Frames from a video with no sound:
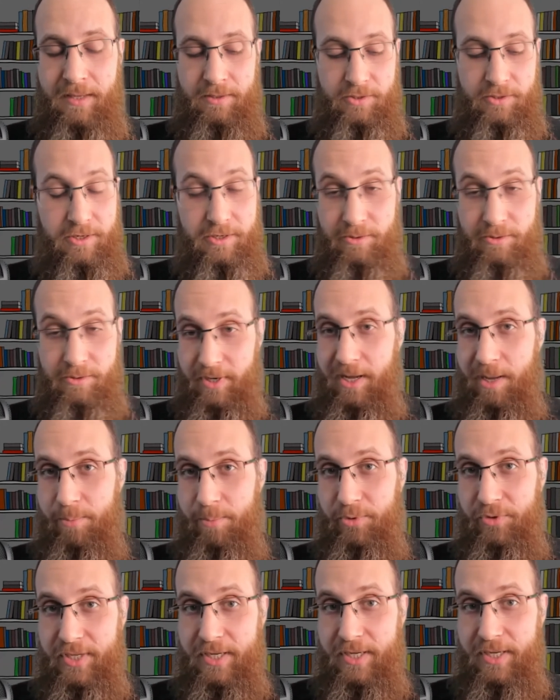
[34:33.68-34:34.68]
So you're doing a couple
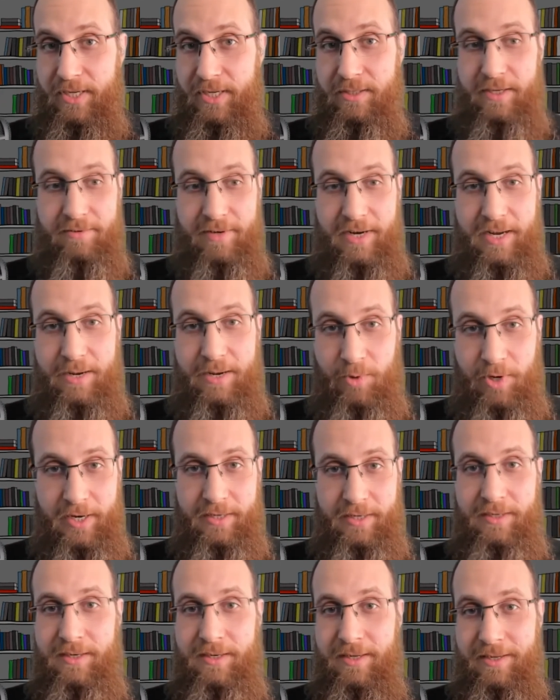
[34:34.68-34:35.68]
things there, right?
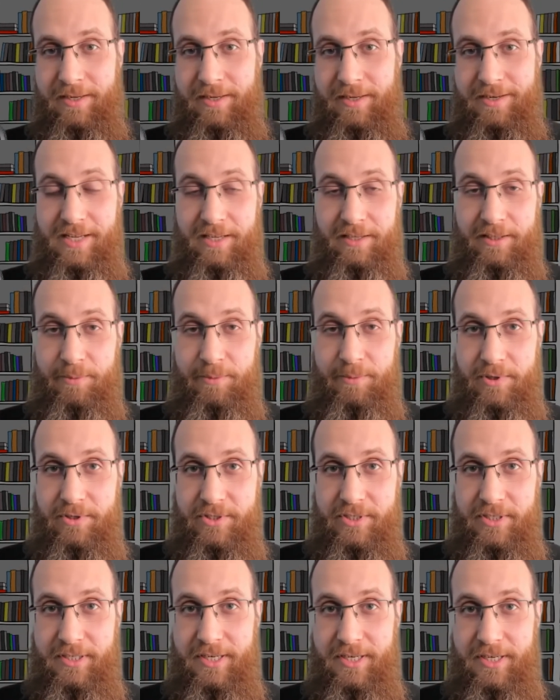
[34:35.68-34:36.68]
One, you're telling the
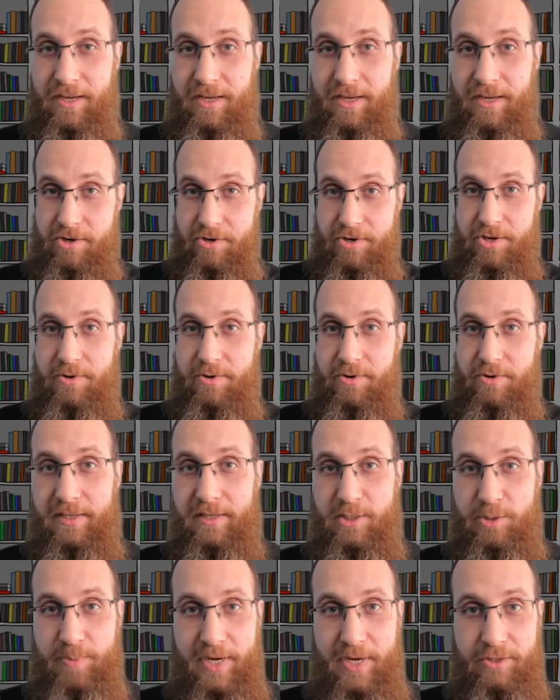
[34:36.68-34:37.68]
person you're unique
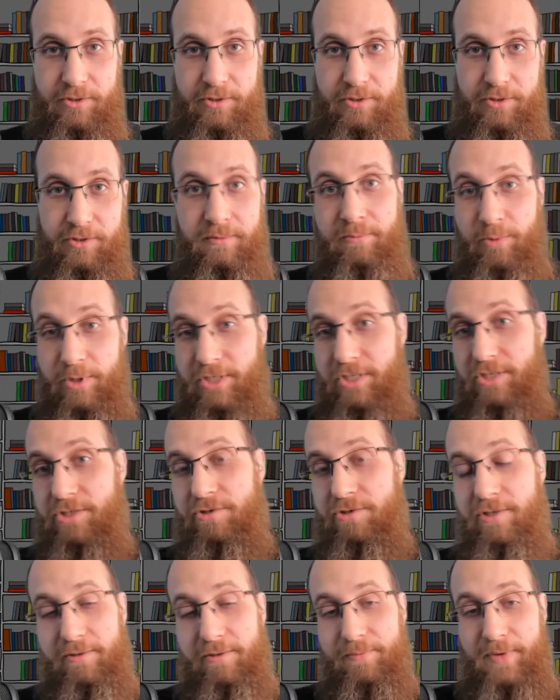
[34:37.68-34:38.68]
and special, which is
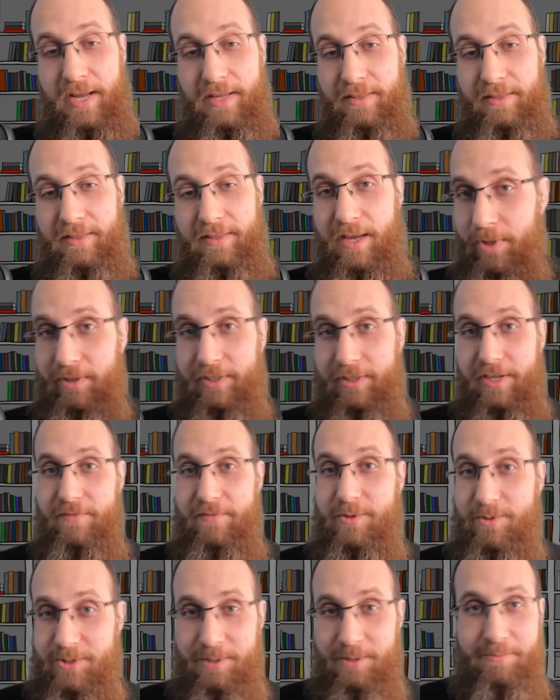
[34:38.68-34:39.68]
true. And they will give
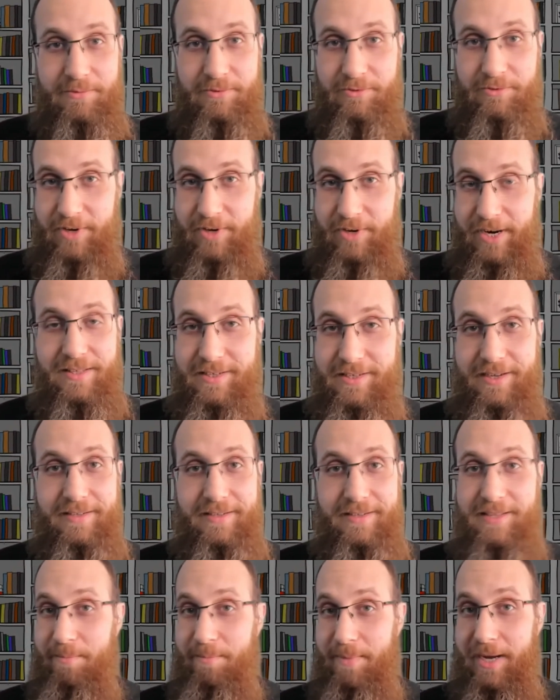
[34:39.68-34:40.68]
you some great
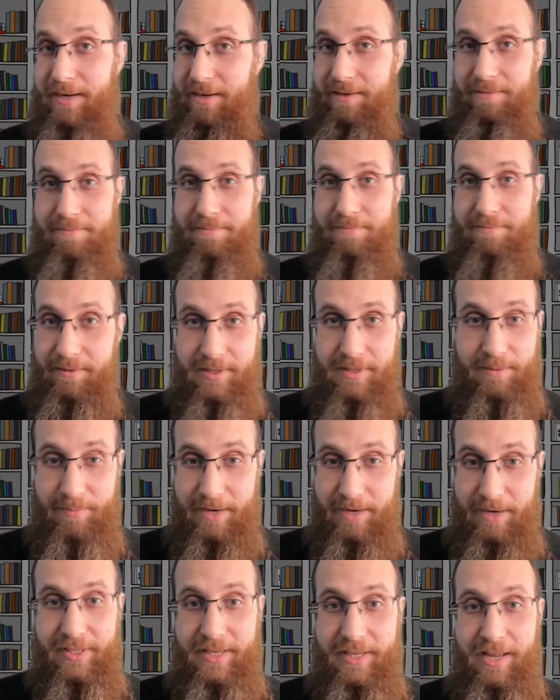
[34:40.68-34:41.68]
insights that might it
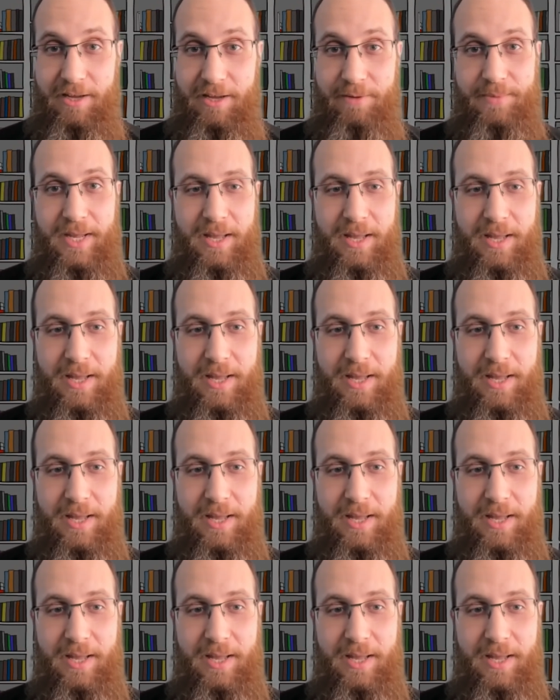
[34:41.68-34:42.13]
might really help.